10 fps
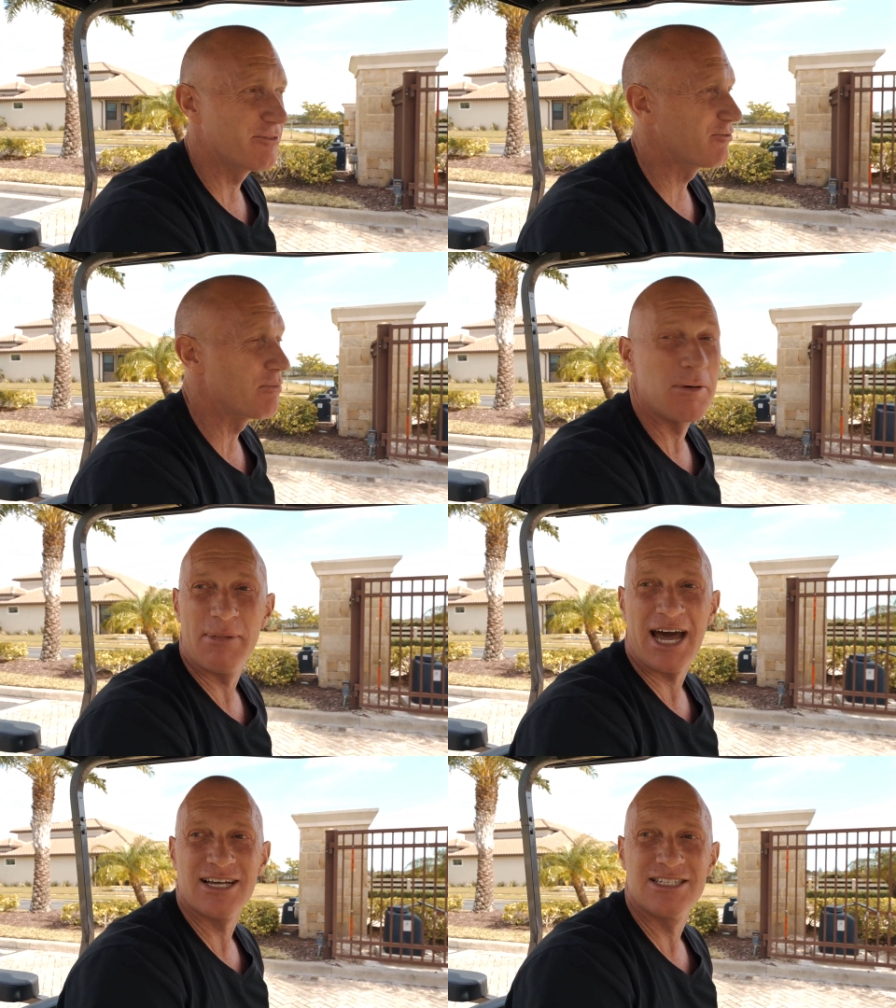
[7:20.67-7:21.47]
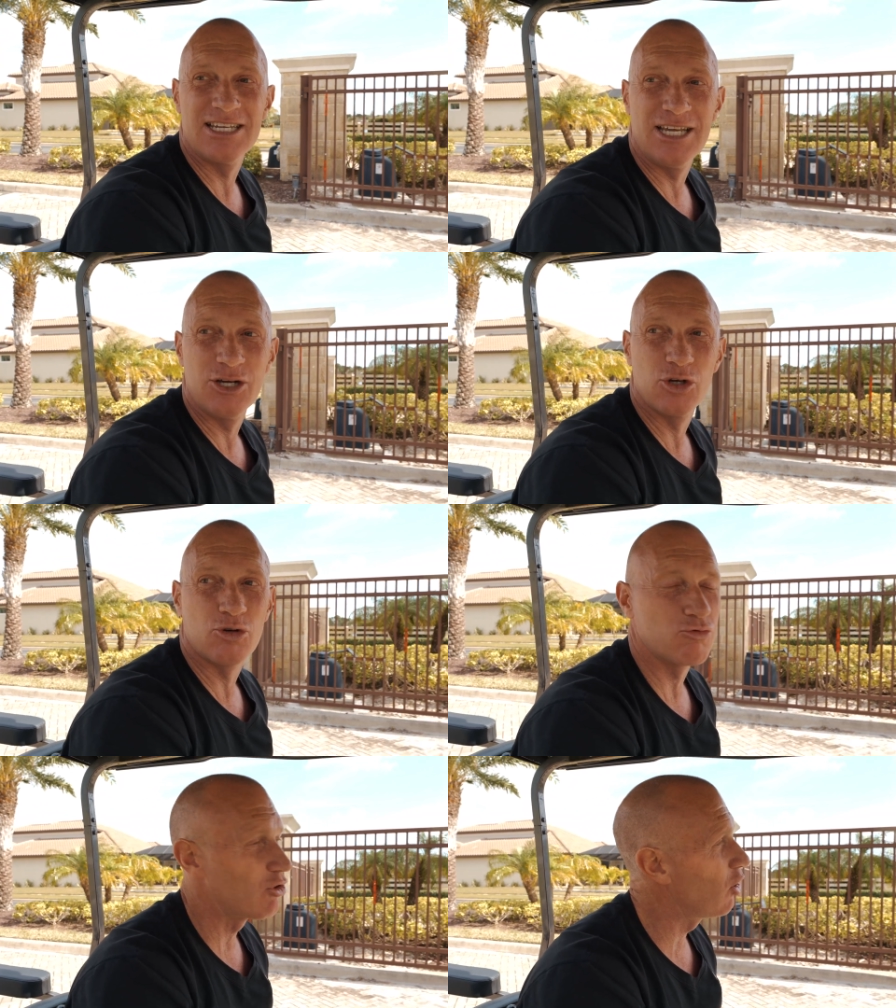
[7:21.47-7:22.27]
from the back seat,
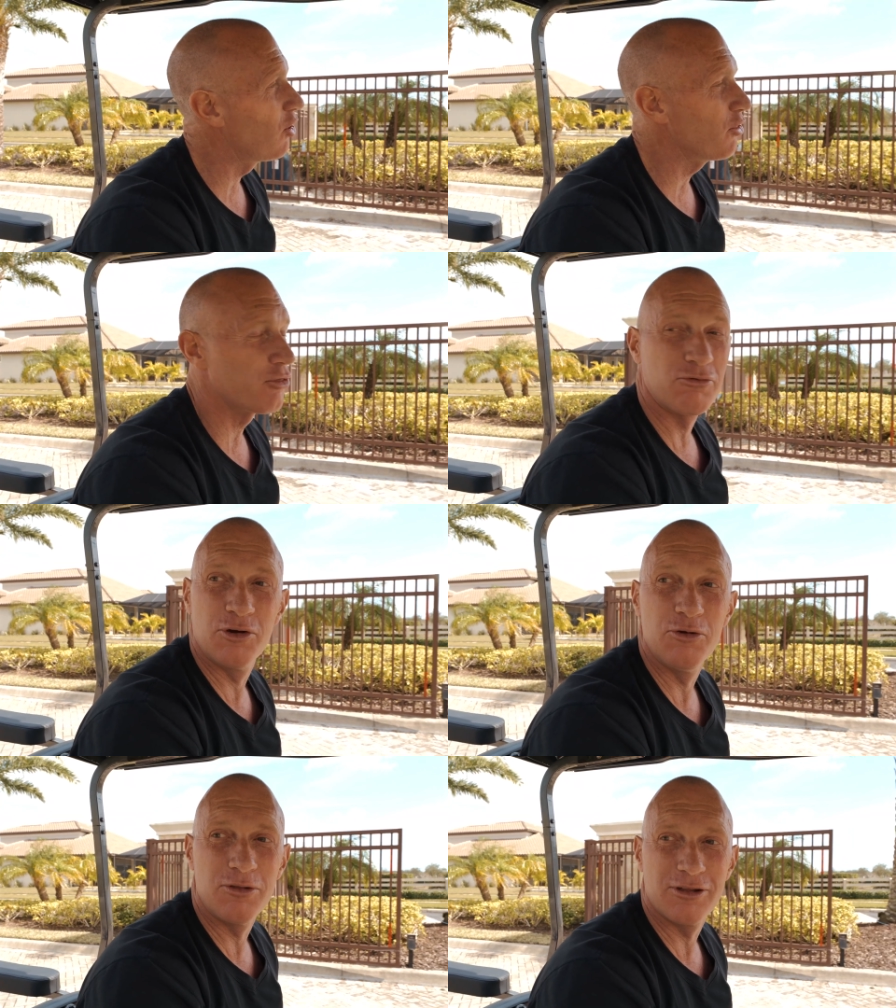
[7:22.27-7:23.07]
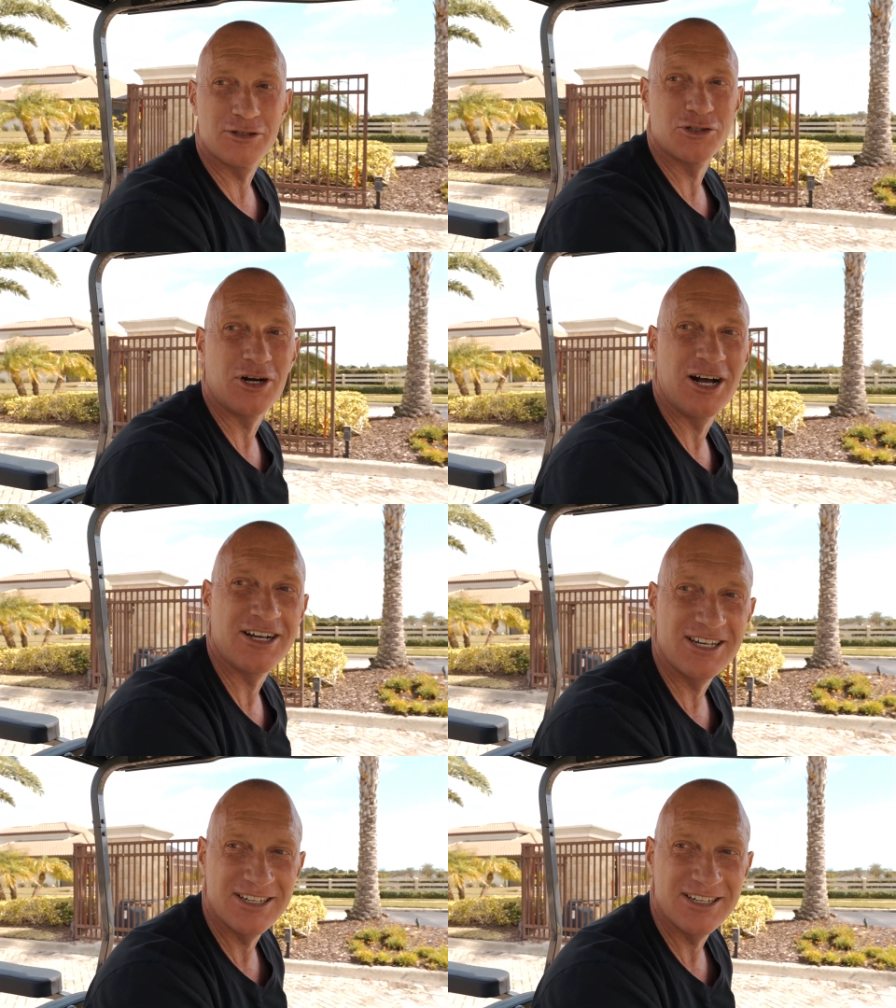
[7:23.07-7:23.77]
crawl through the trunk,